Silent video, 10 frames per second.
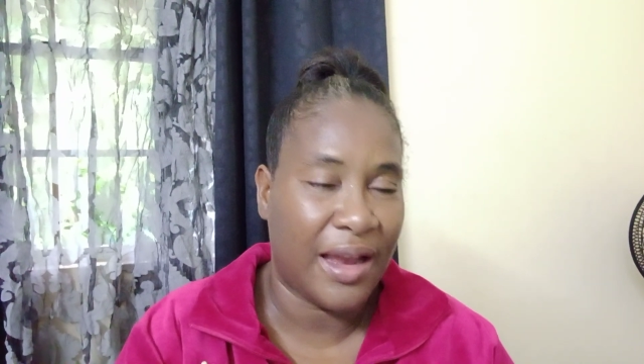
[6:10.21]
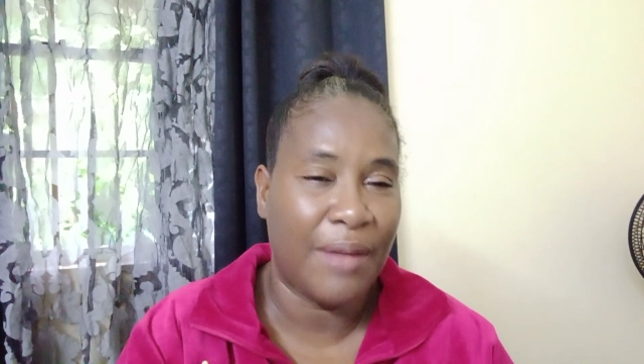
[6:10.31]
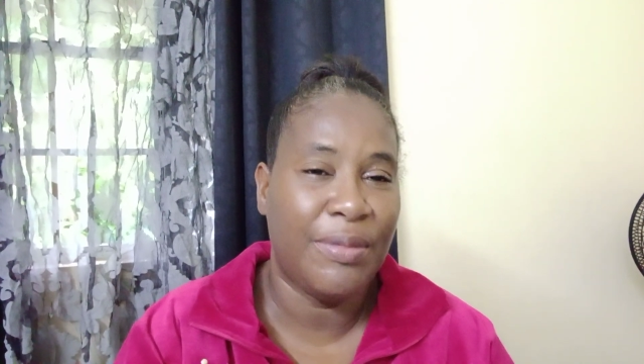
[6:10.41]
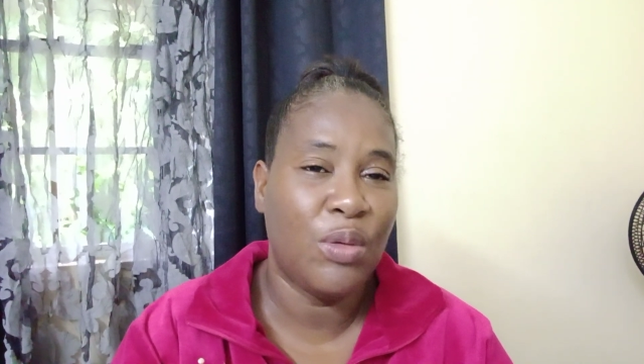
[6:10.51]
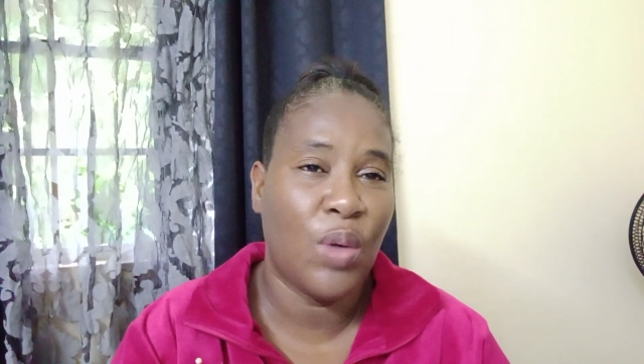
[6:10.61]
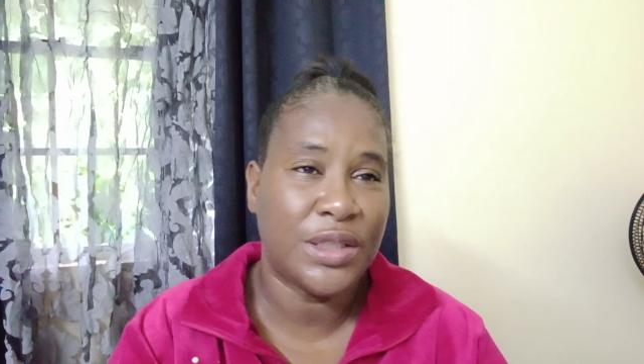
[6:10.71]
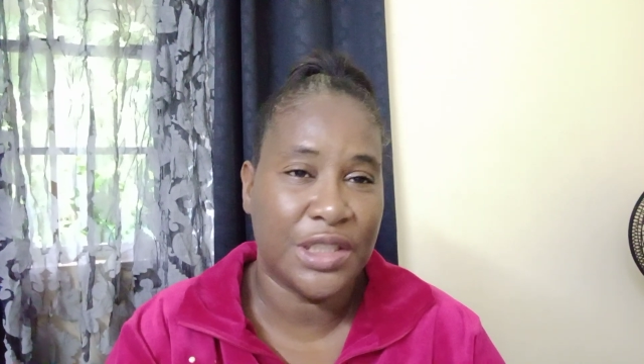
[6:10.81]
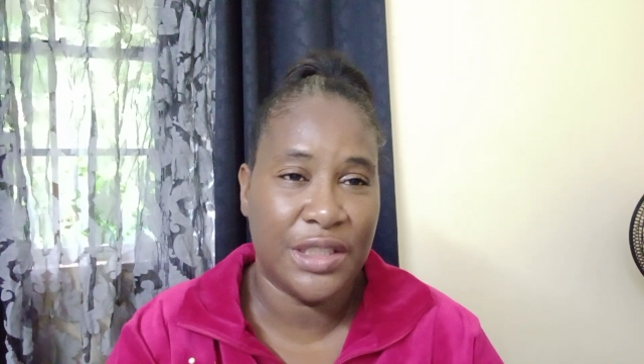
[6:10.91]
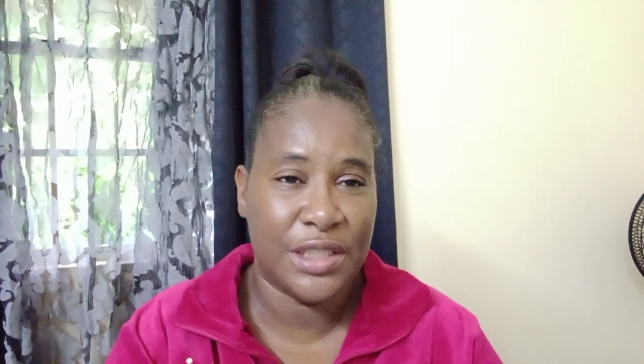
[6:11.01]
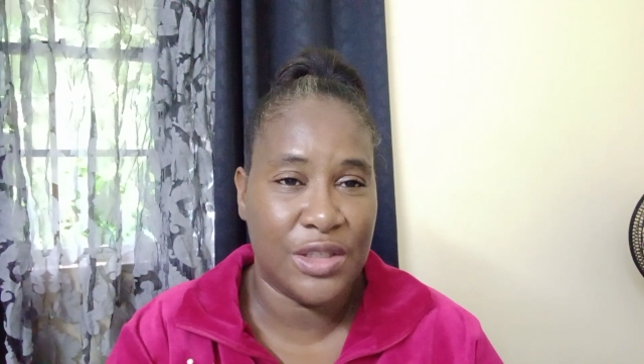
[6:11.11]
I've been
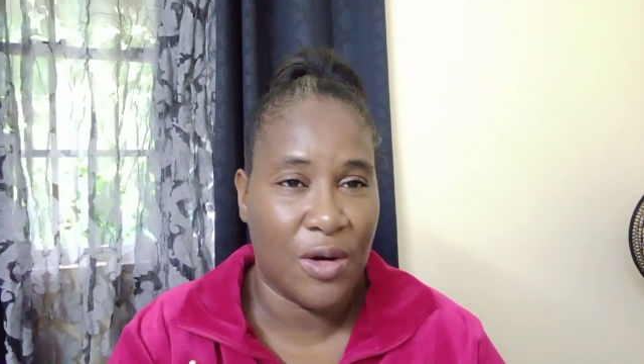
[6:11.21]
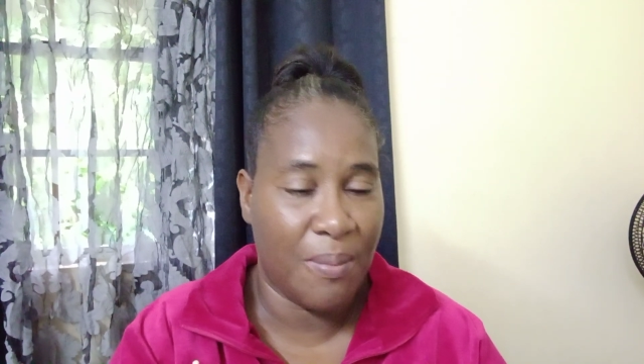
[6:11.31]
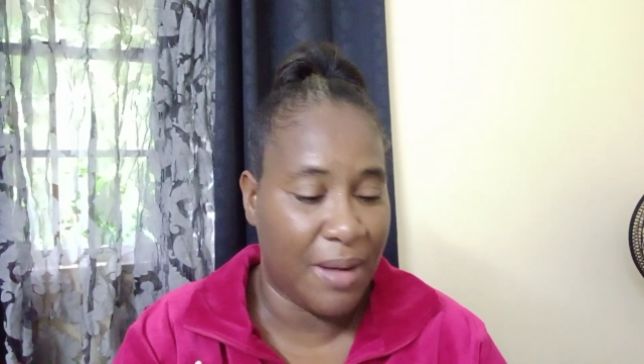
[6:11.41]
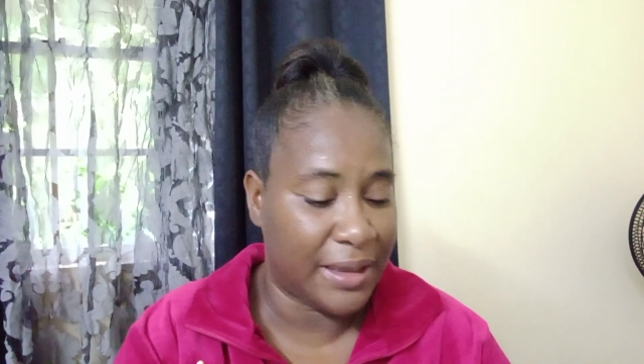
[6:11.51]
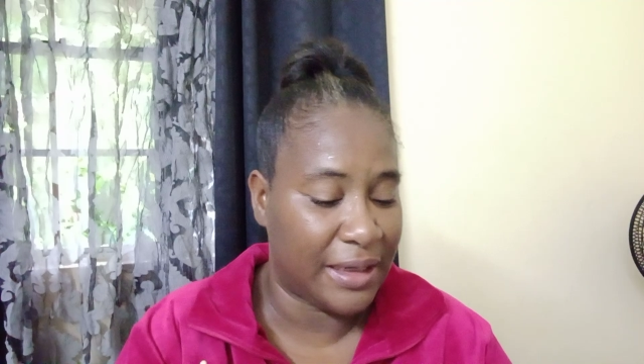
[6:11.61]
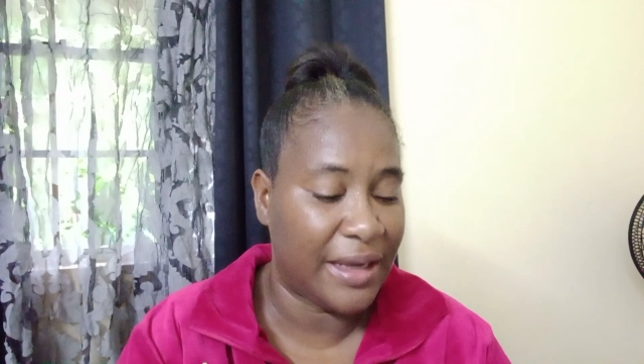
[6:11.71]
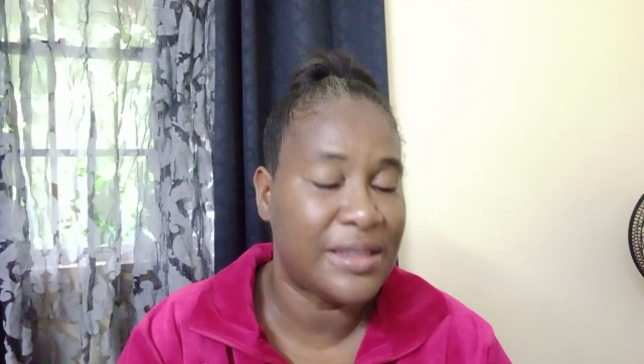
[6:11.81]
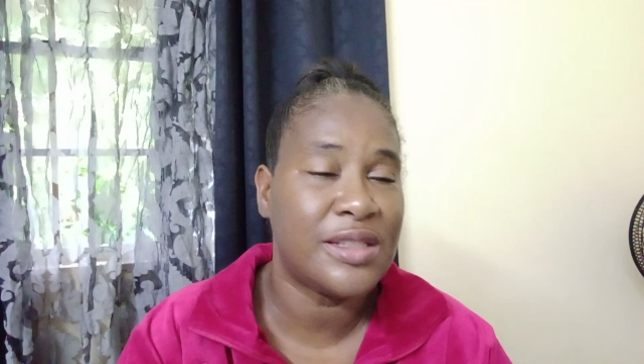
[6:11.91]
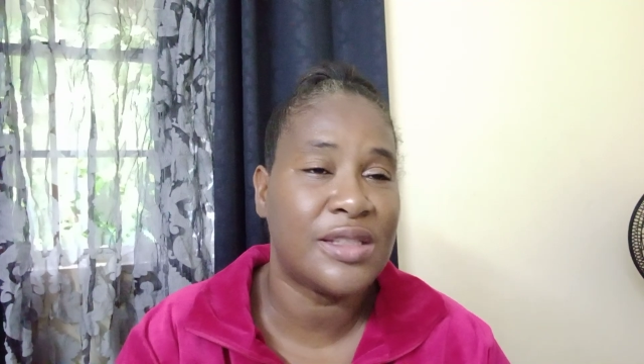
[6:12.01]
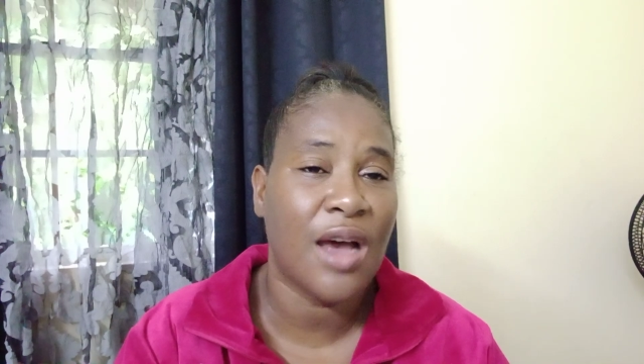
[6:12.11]
watching this young man, and I
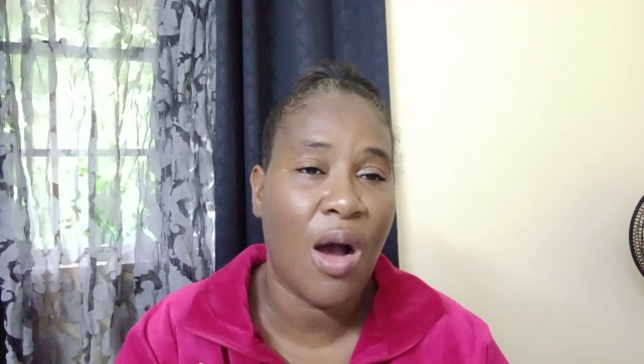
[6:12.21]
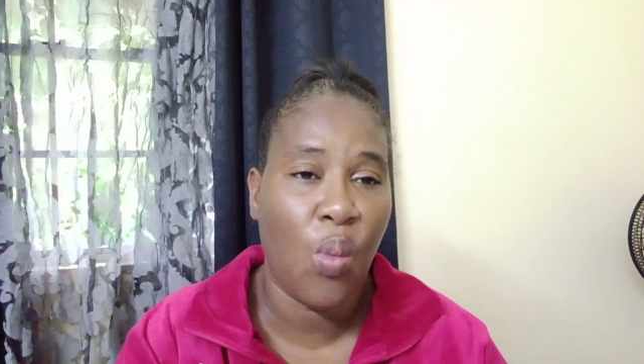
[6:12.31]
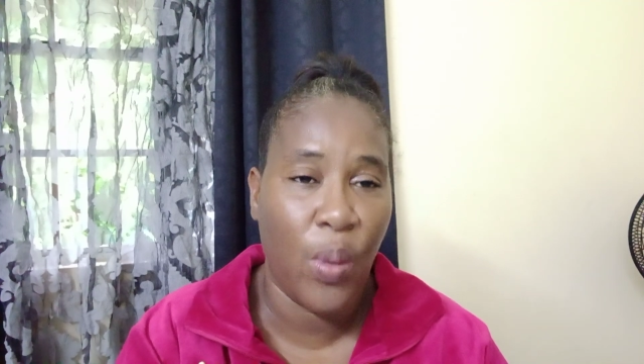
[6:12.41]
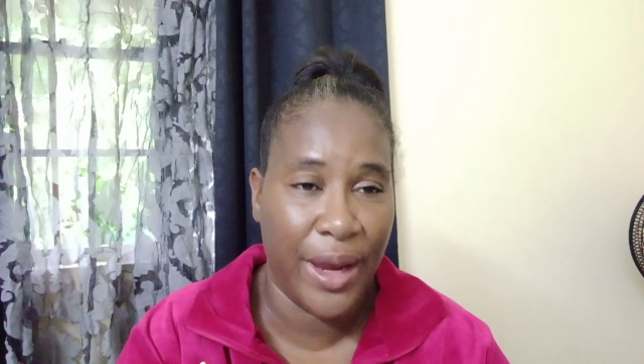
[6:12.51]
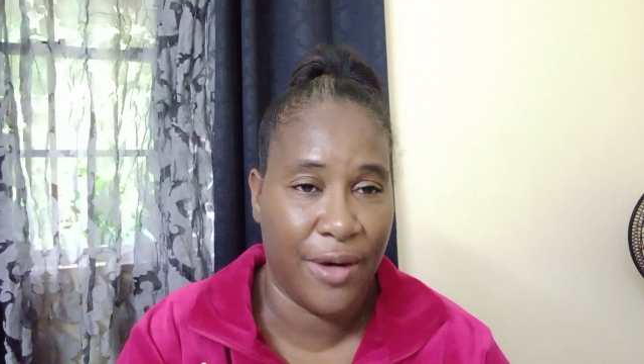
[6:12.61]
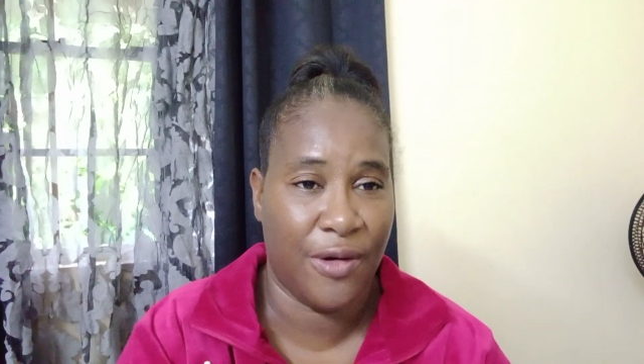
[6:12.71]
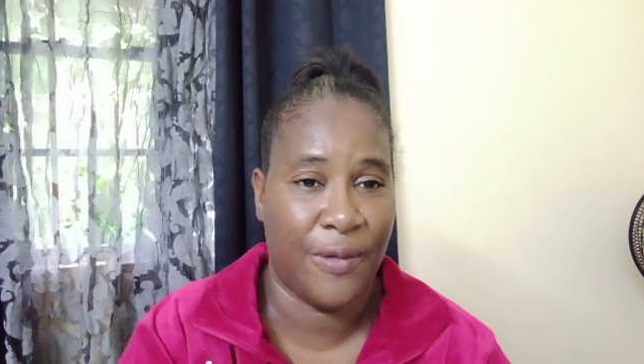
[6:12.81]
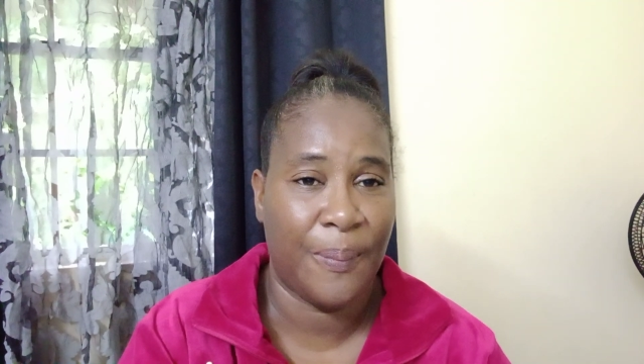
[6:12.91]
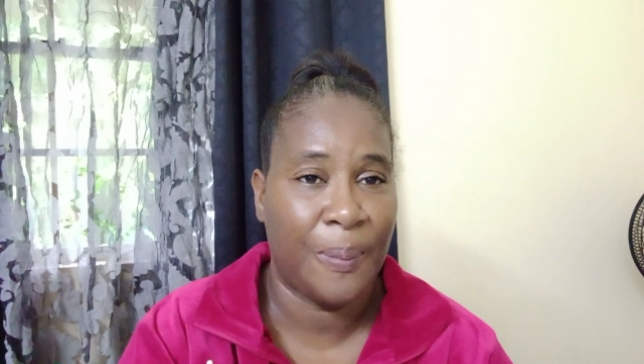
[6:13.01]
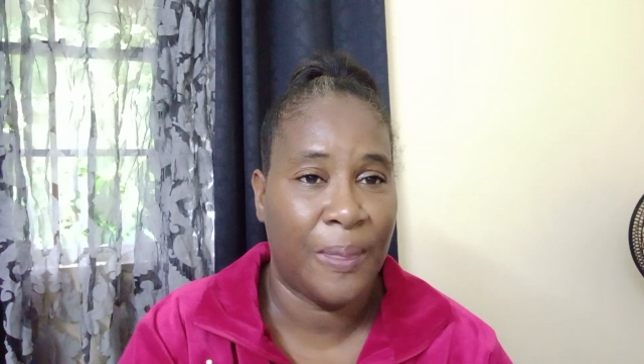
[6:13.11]
saw where